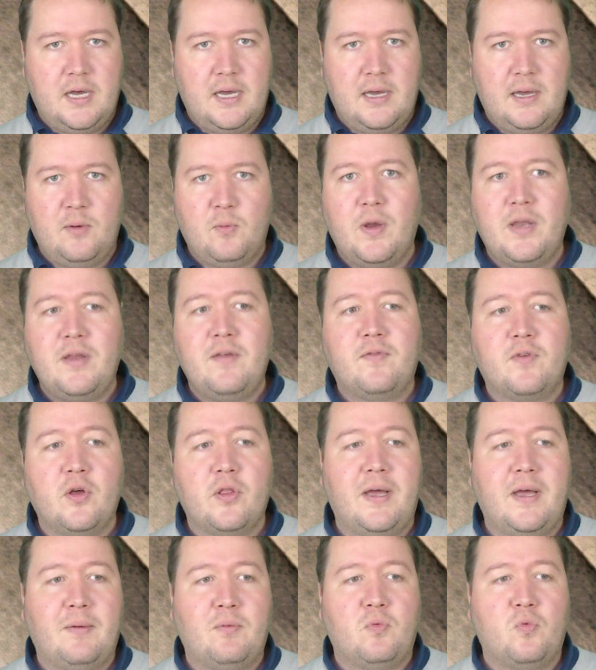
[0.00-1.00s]
when you've got
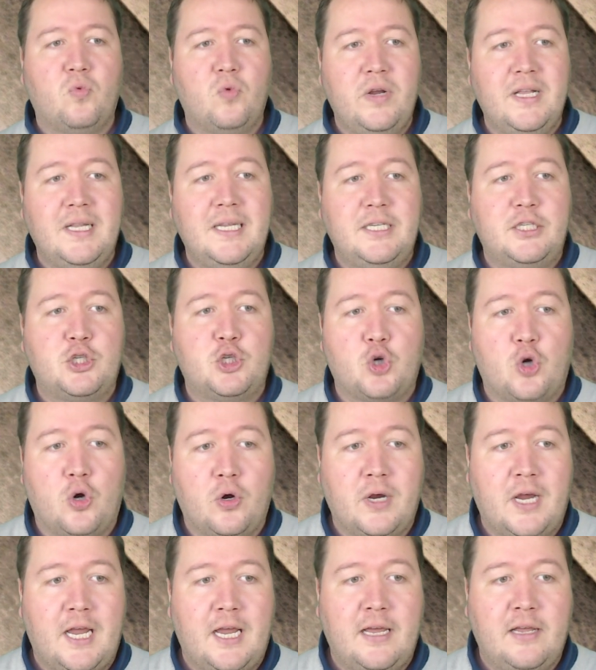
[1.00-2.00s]
that really
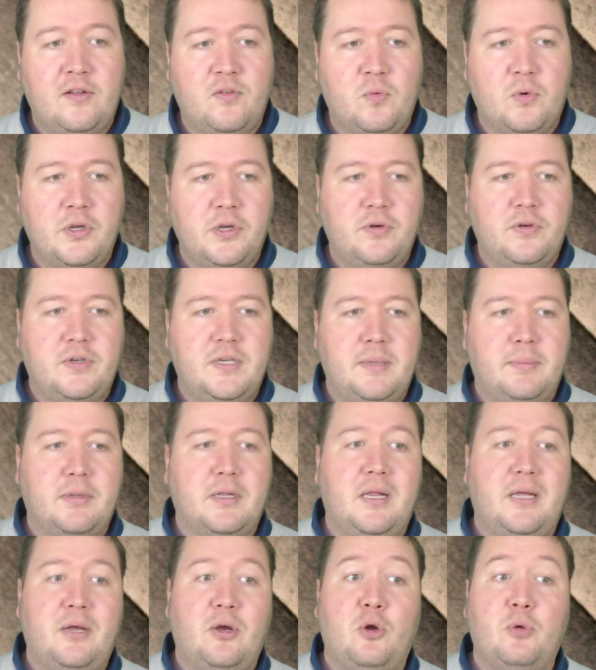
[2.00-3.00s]
strong hands, what you'd
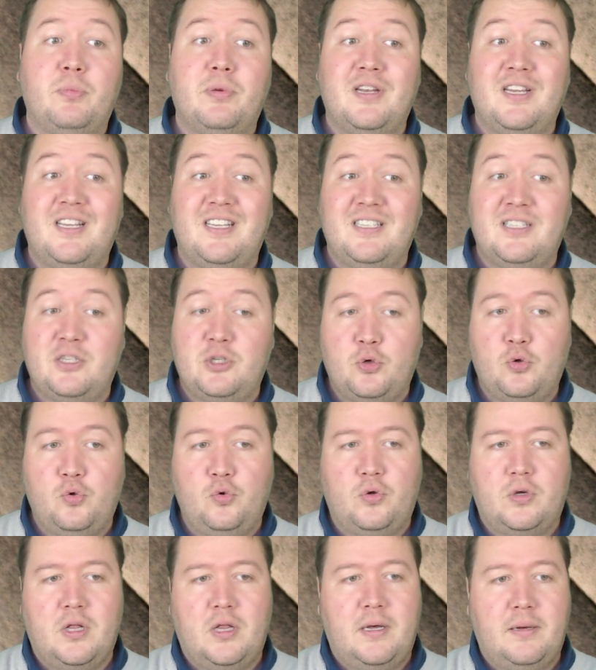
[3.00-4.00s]
typically open is
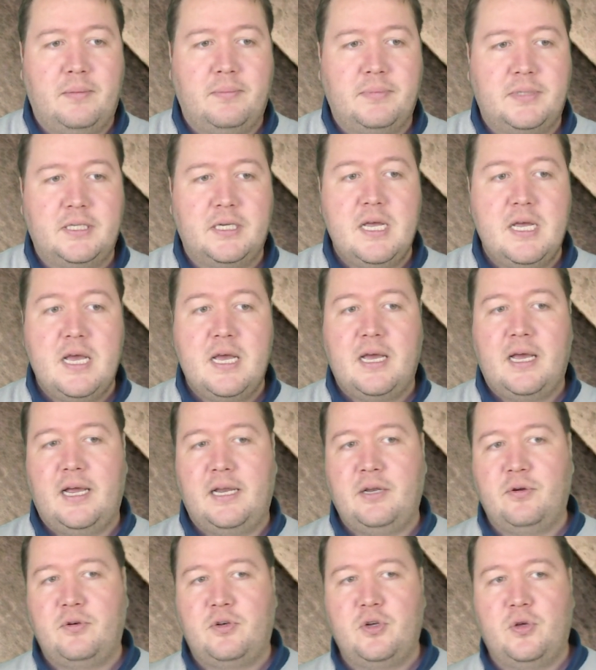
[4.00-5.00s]
2 clubs.
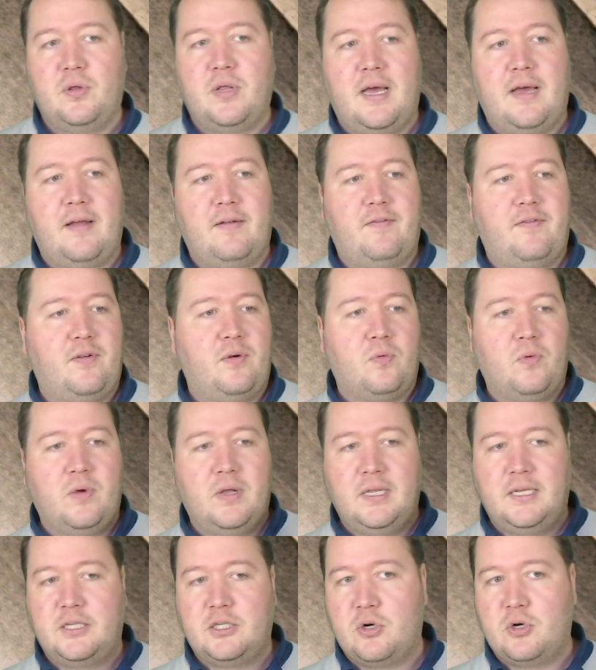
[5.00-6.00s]
And you'd do that for
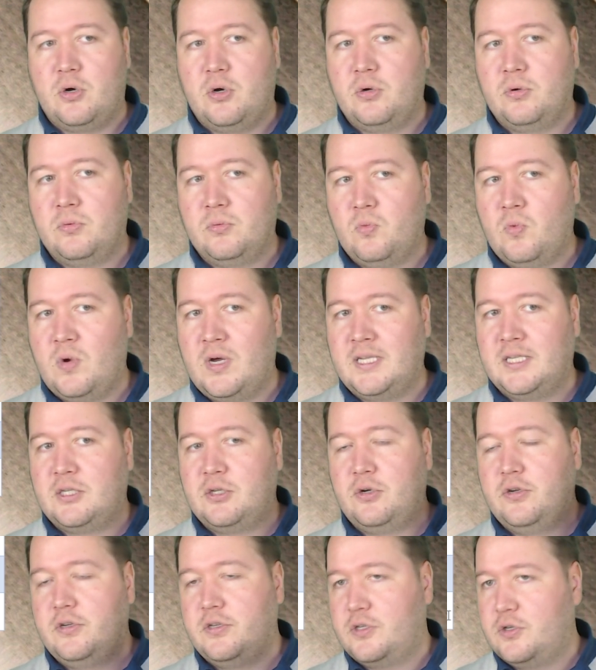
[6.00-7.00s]
really strong
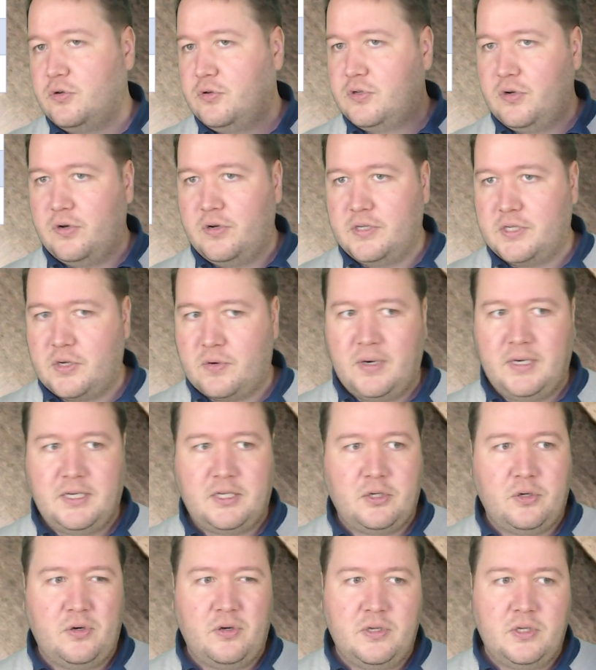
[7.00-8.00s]
1-suiters, 2-suiters,
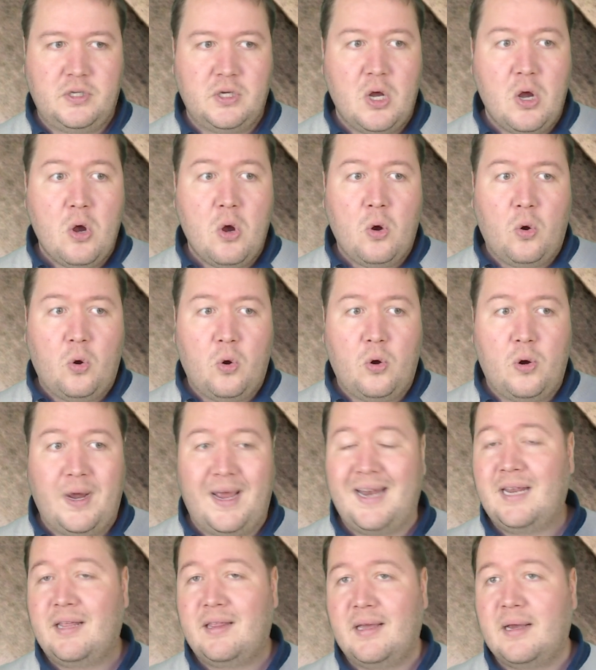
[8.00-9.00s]
3-suiters, or
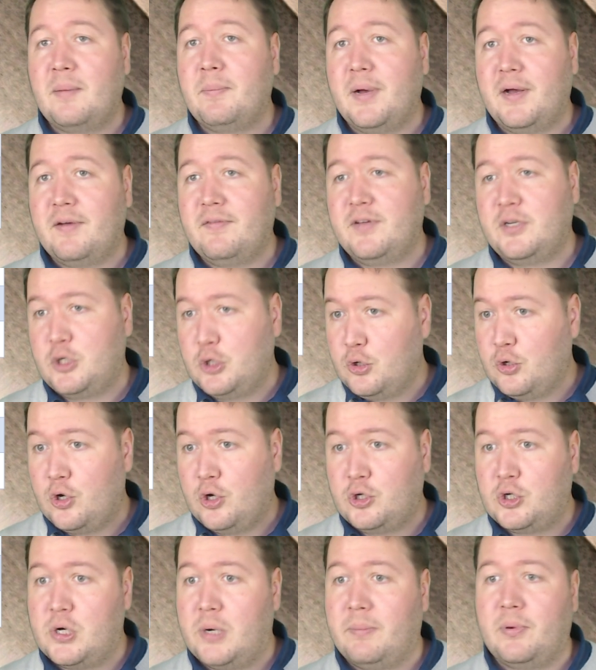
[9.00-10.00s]
anything above a 2 no
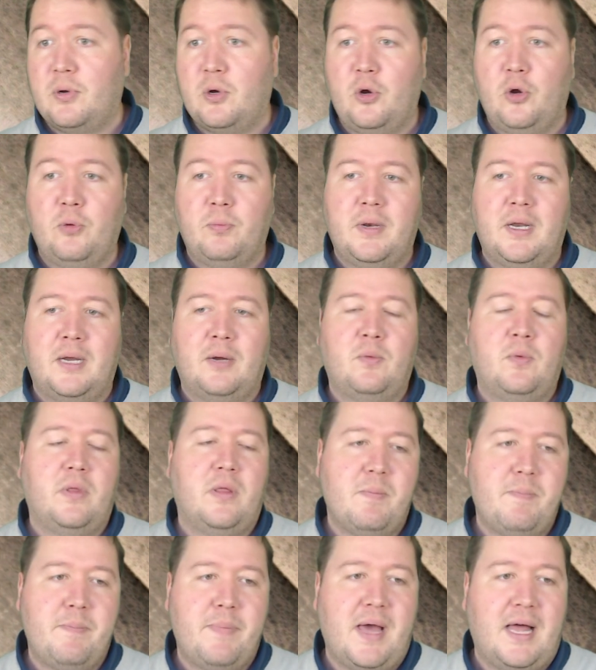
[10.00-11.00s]
trump opening with
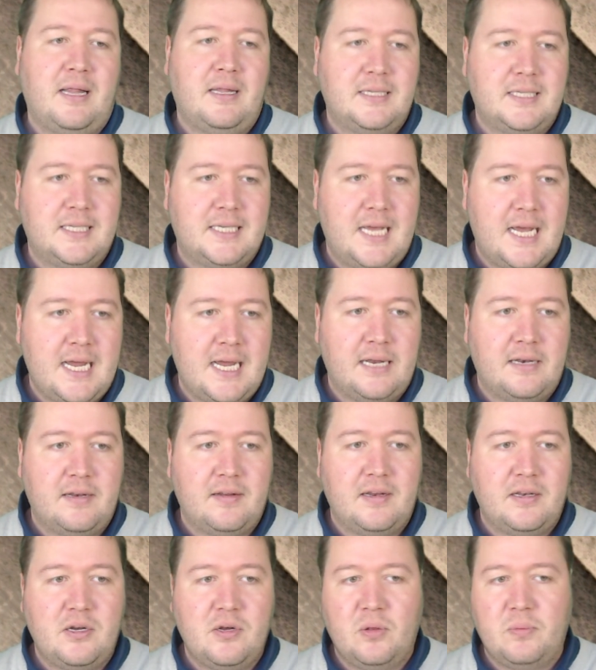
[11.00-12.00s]
a balanced hand.
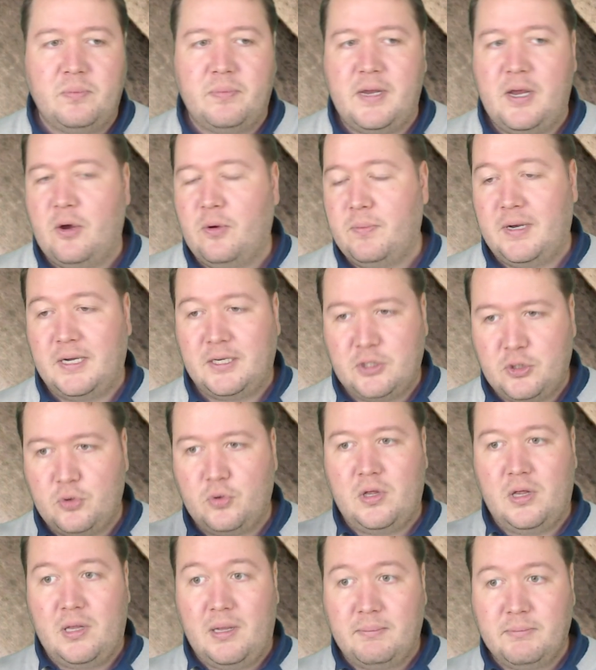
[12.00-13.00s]
And you'll be opening 2
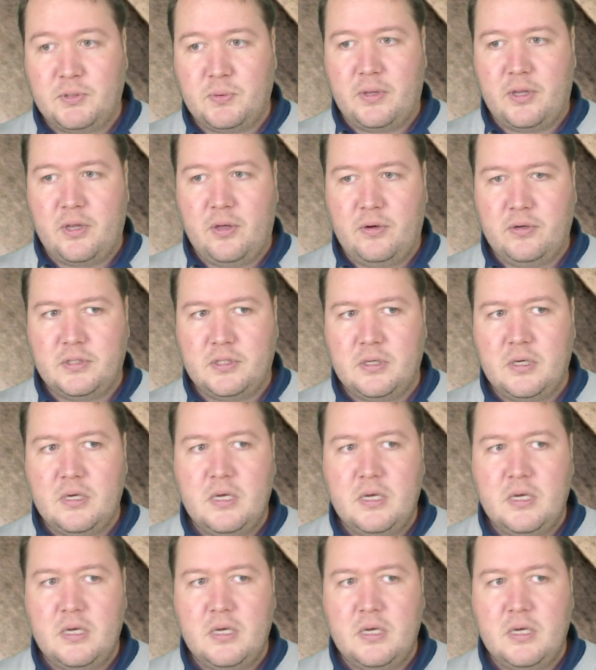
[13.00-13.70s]
clubs with those.